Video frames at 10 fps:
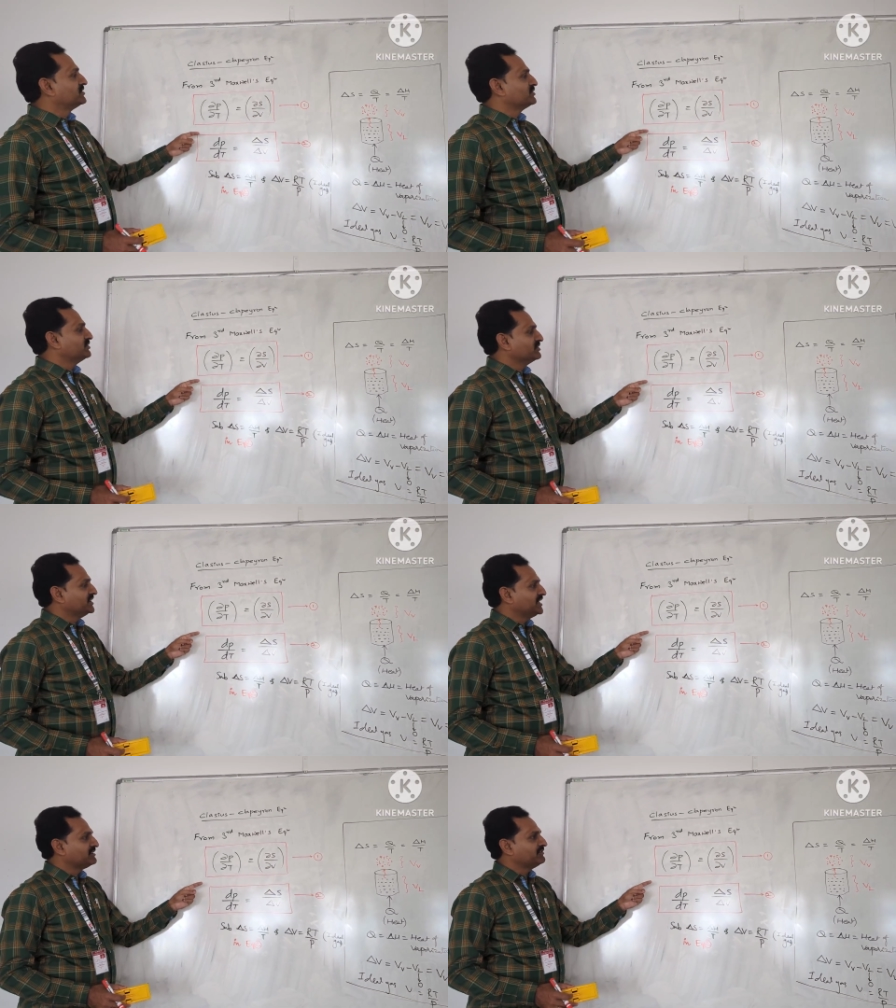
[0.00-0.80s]
So
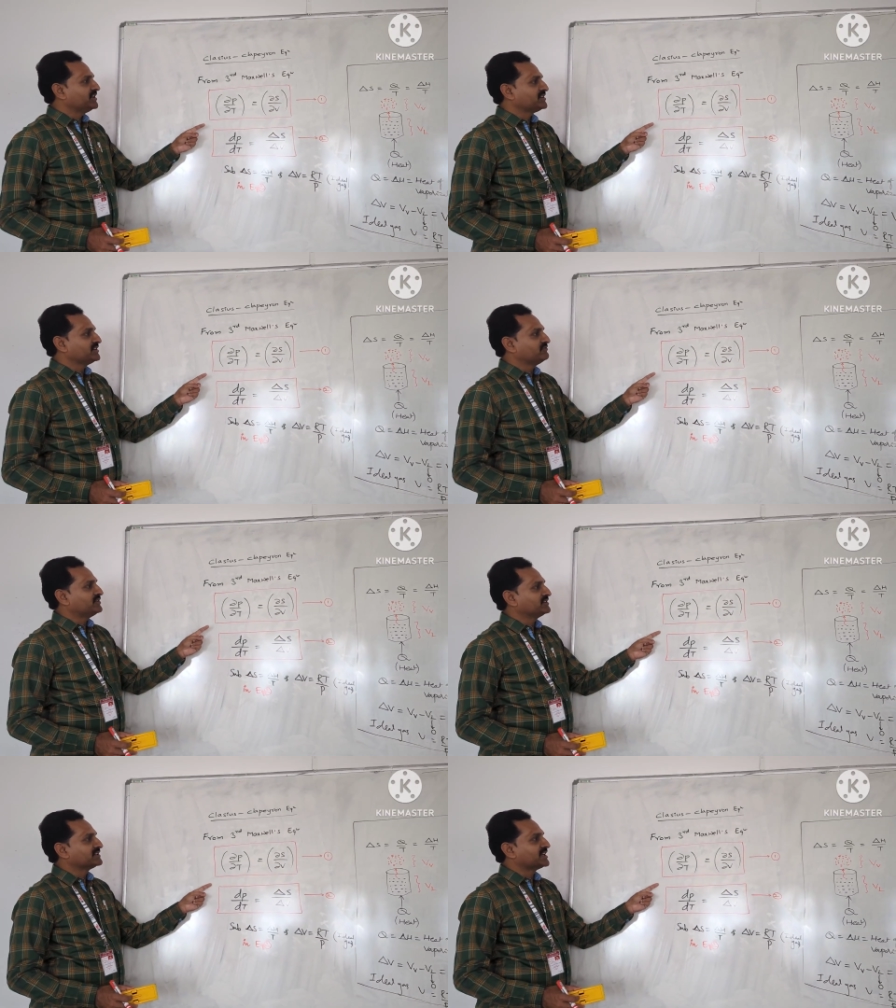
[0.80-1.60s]
equation
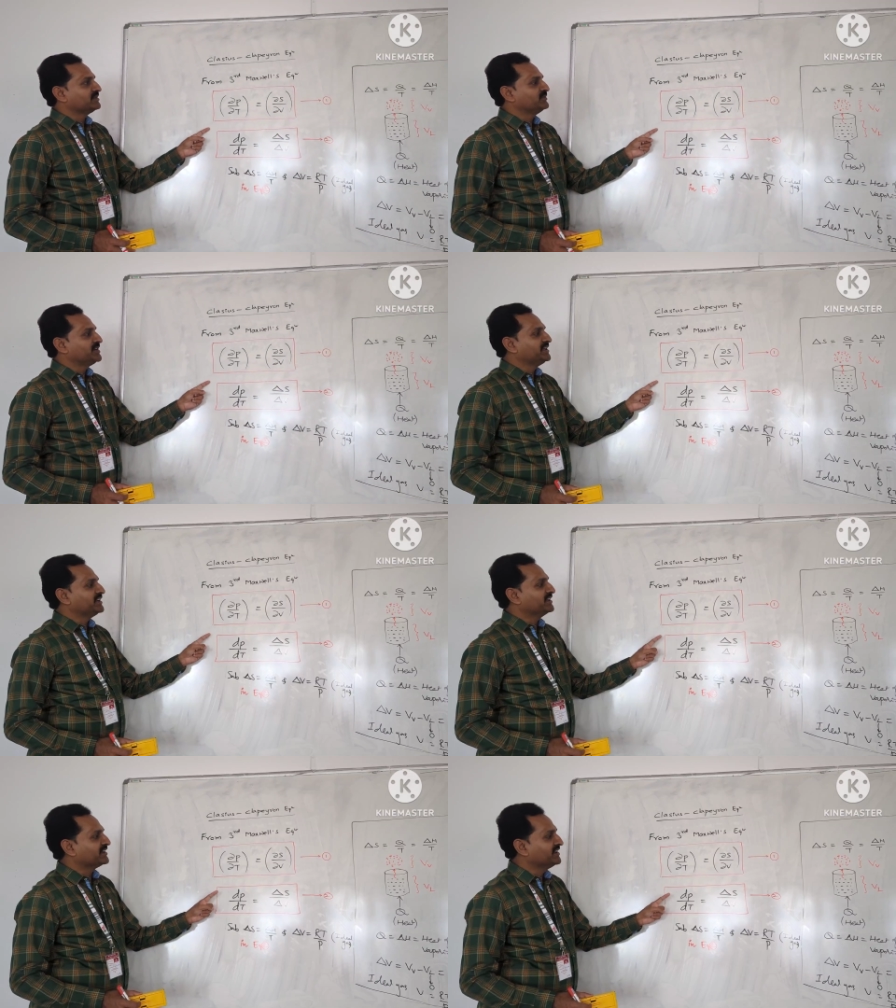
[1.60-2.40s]
1 can
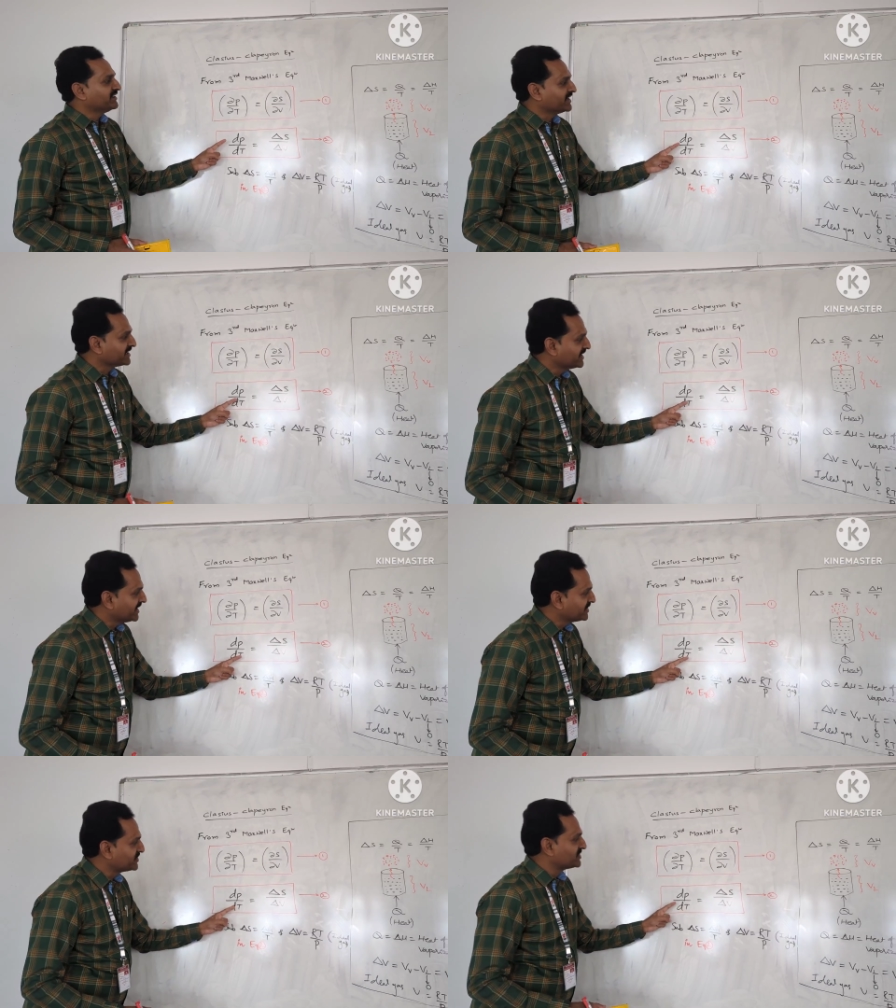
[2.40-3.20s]
be rewritten
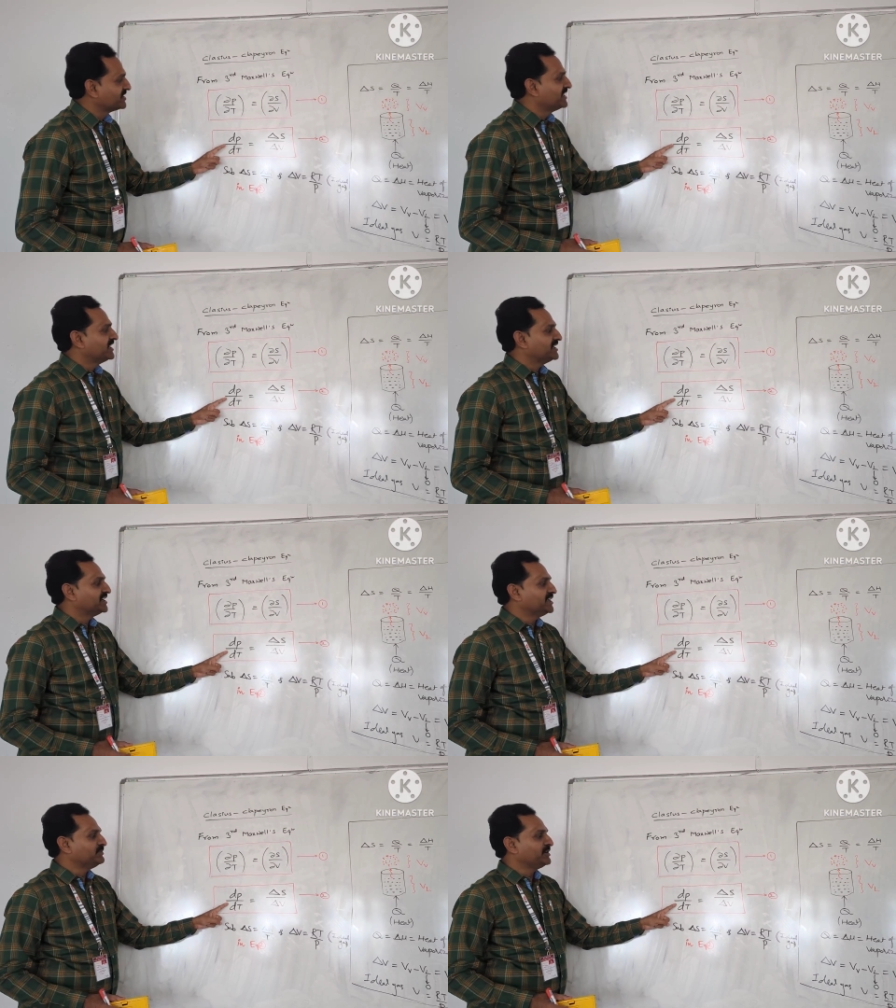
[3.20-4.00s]
as
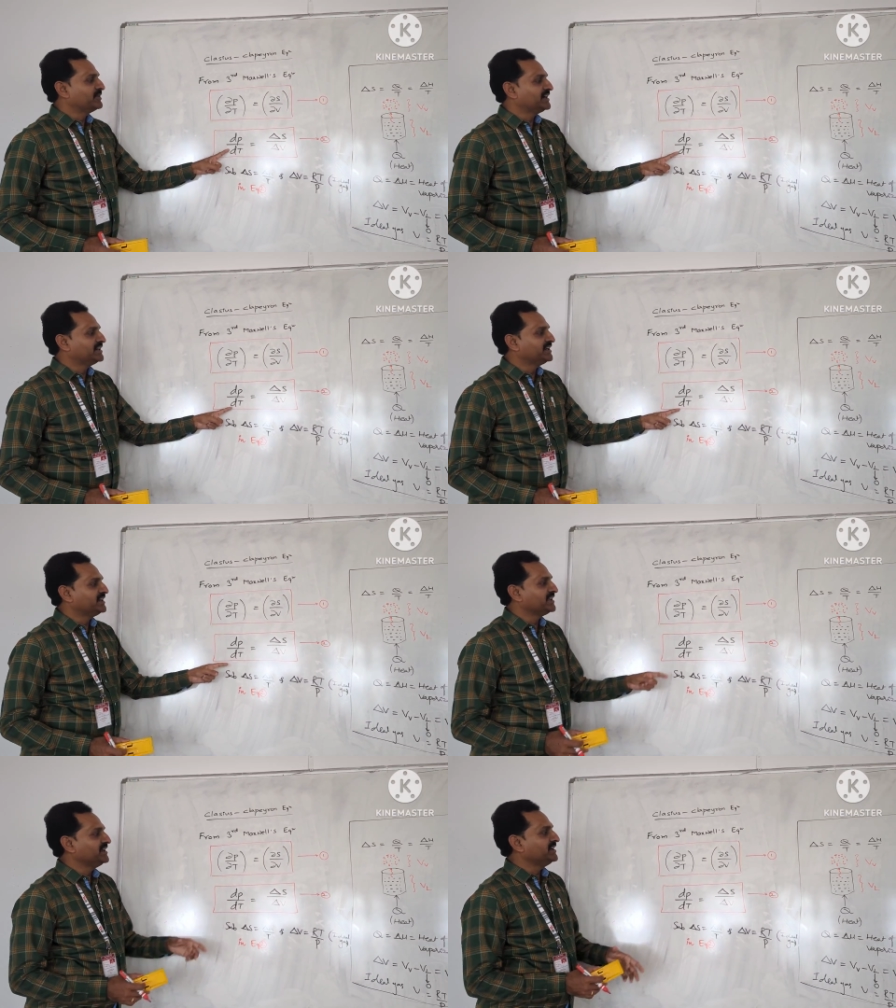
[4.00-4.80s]
dP by
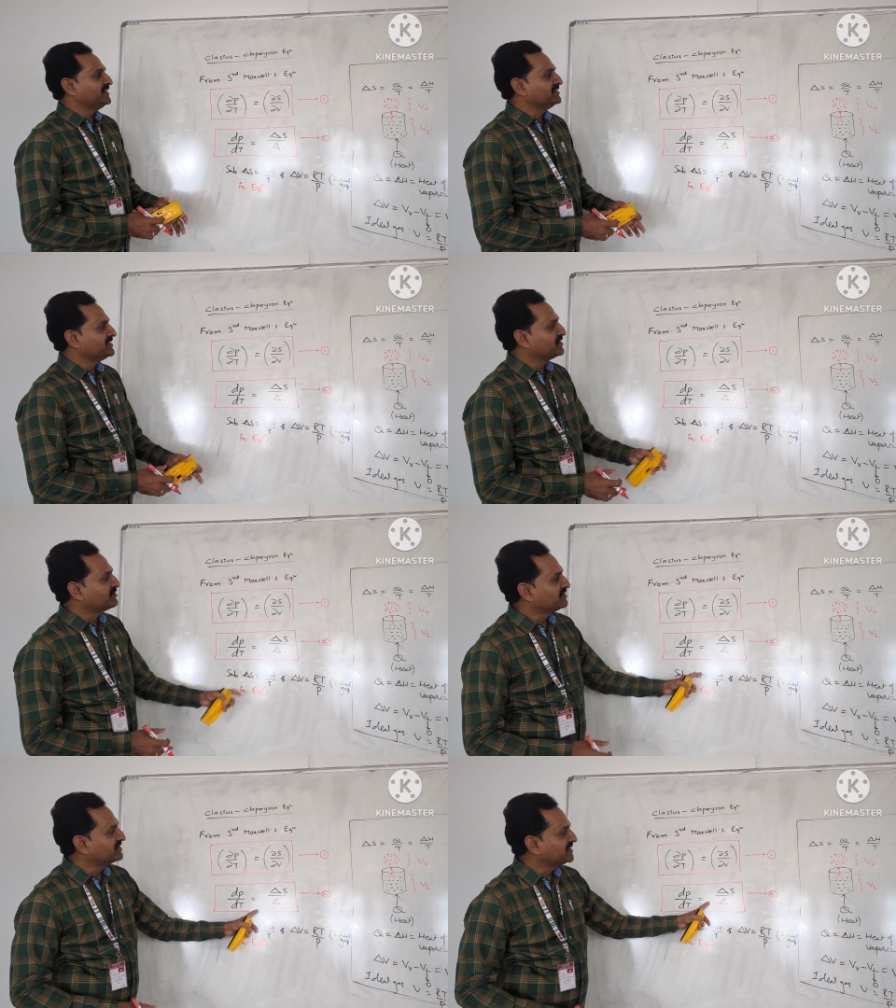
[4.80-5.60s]
dt is
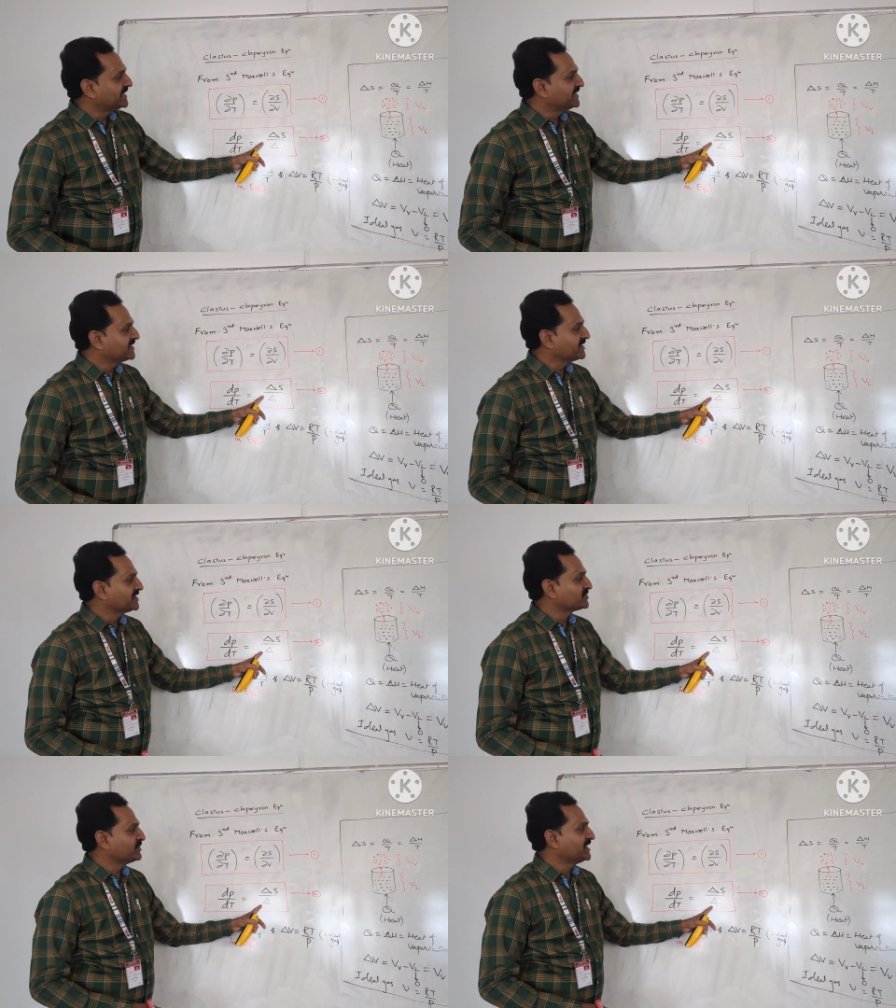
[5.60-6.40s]
equal to delta
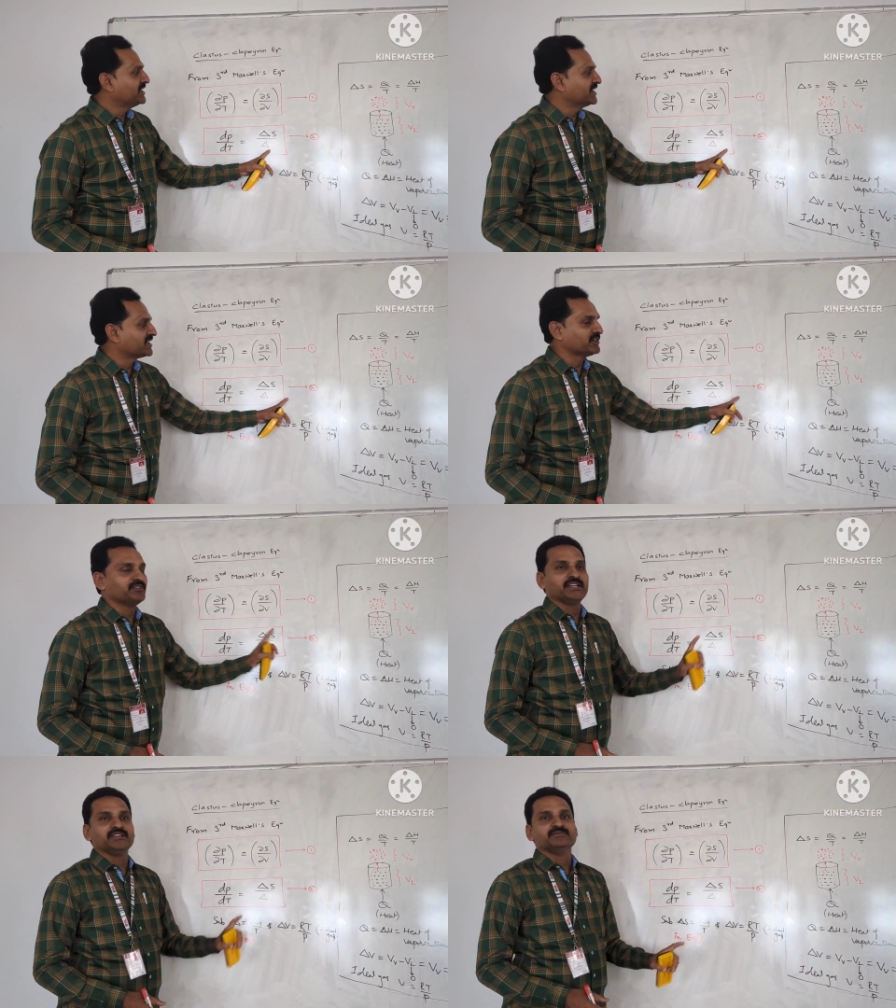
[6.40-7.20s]
S by delta
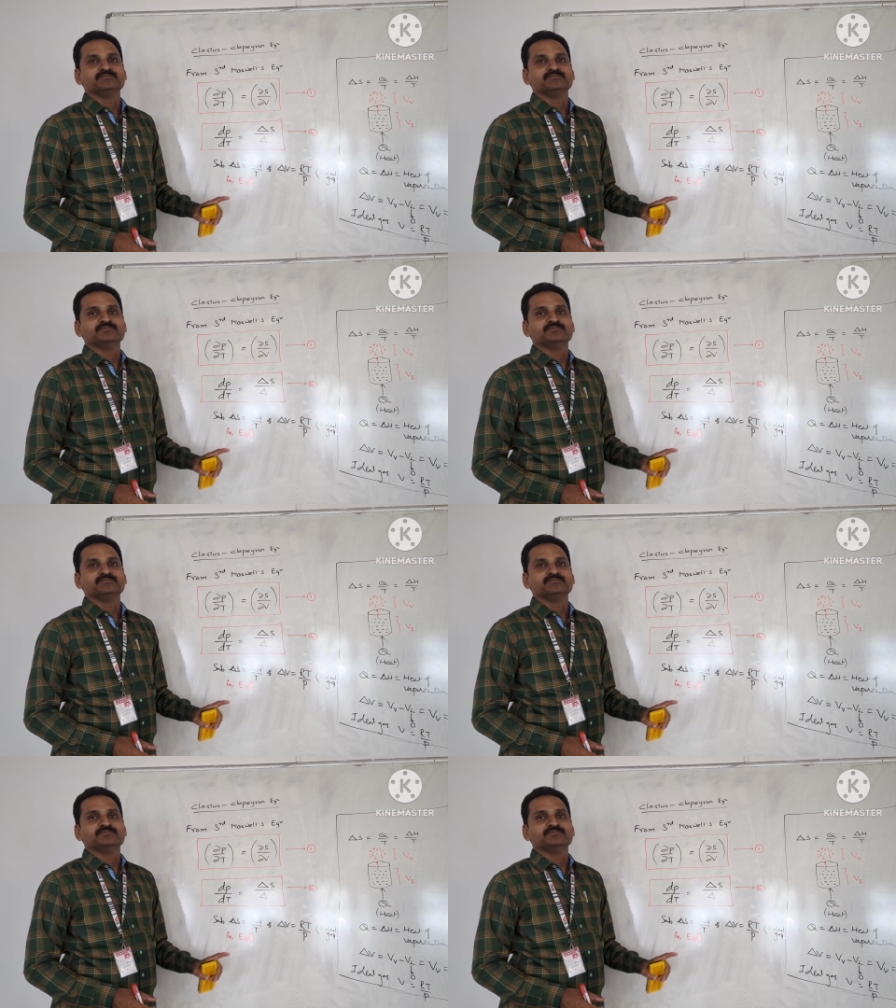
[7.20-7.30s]
V,